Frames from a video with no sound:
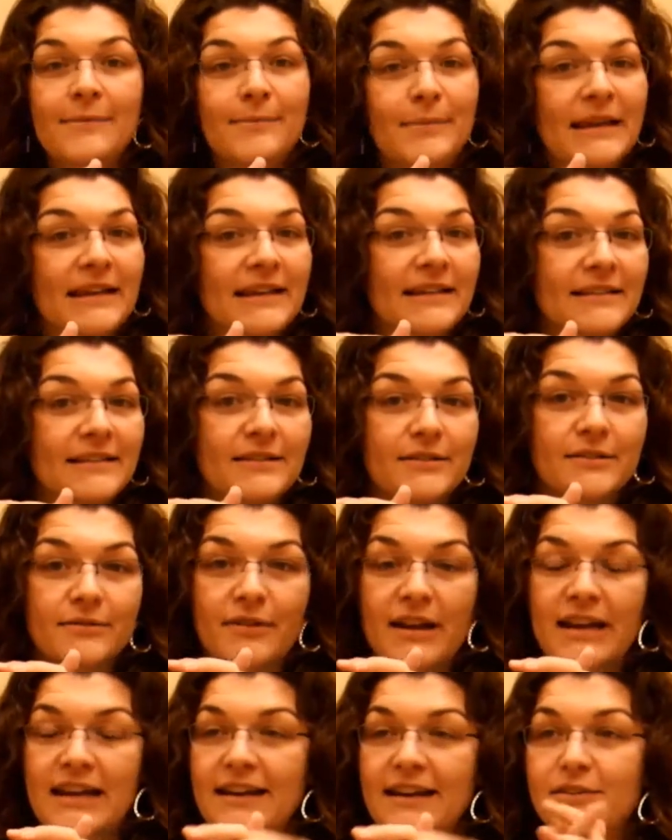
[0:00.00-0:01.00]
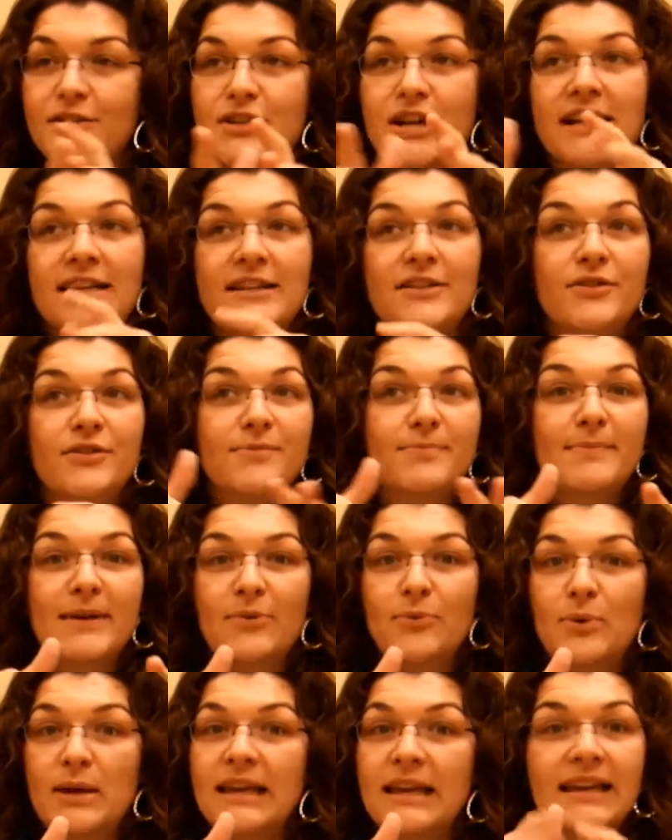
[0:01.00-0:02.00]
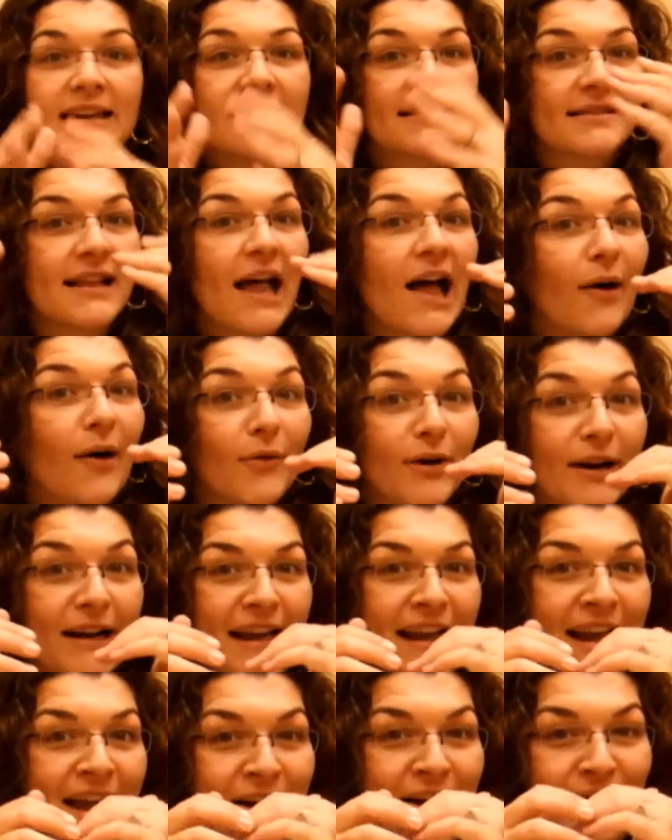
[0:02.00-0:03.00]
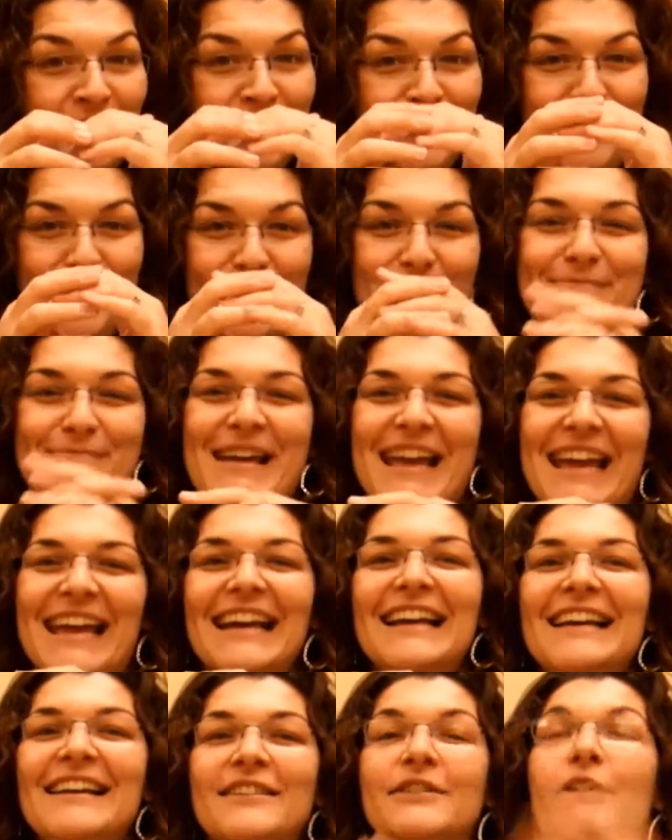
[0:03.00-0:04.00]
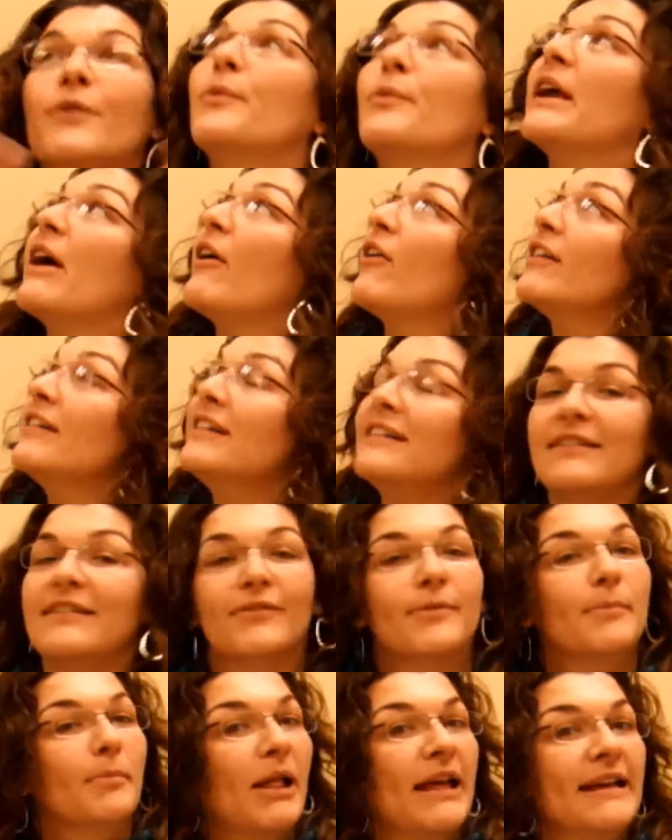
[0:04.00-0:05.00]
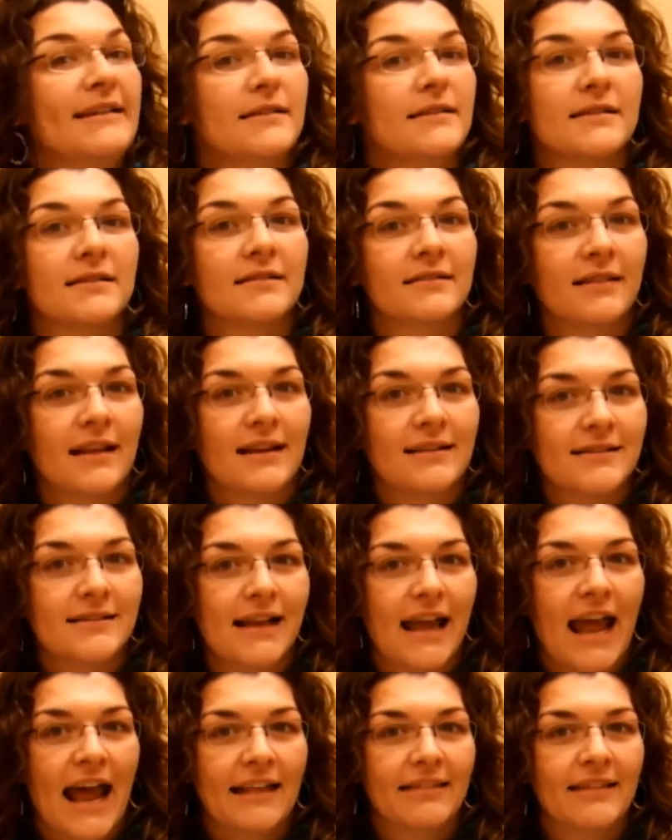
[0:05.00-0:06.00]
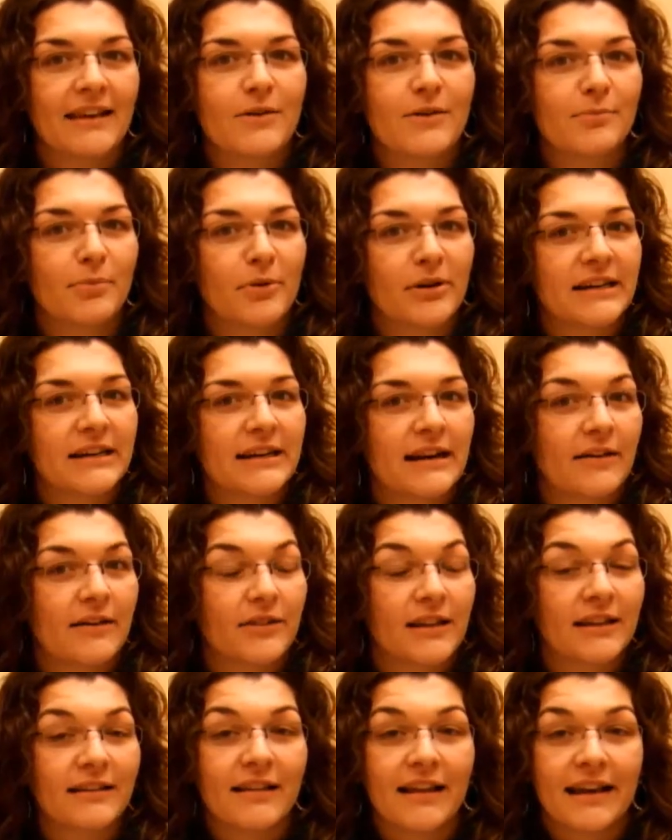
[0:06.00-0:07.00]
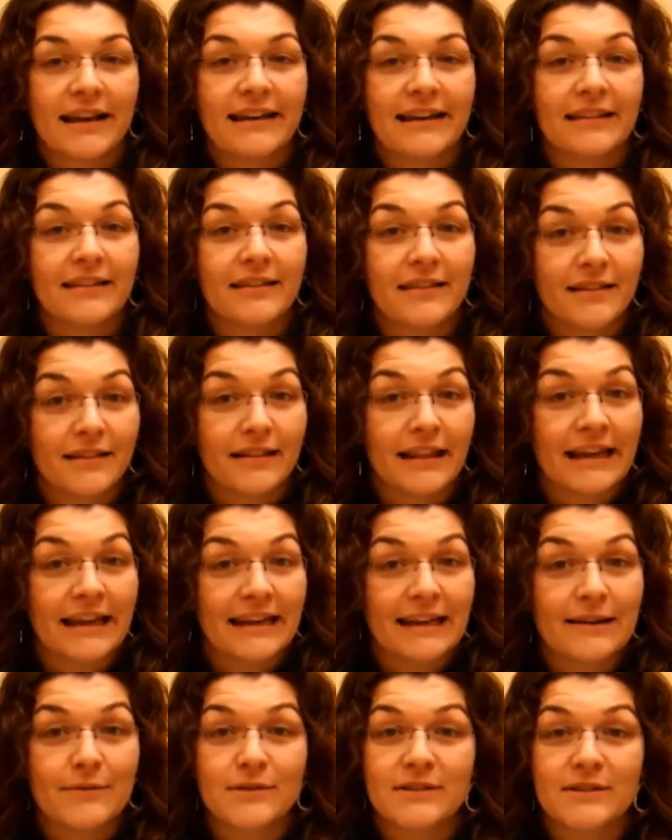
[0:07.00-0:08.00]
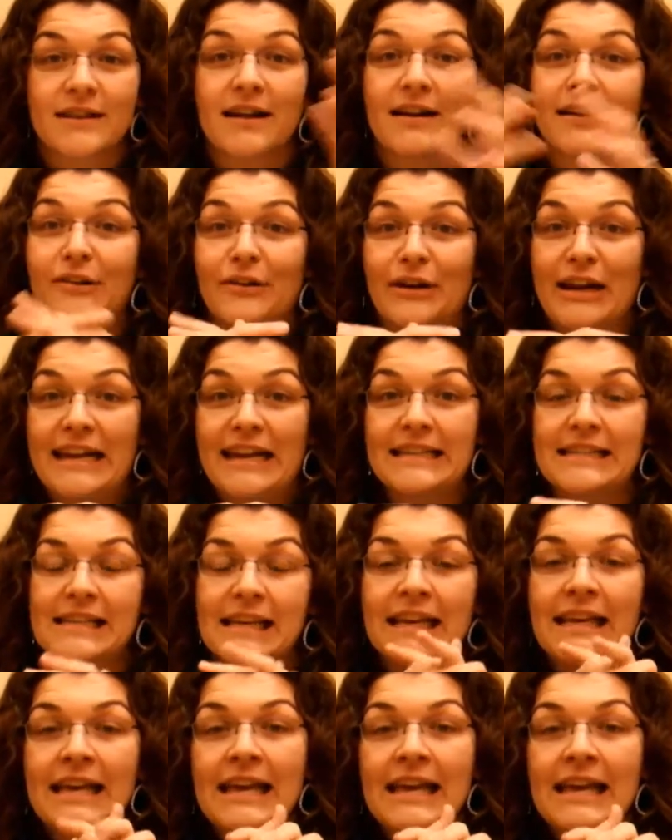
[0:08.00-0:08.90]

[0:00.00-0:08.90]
Because right now trying to do midweek is not working out for me. So we are in a different place, thanks to Kathy, who pointed out that the lighting was not great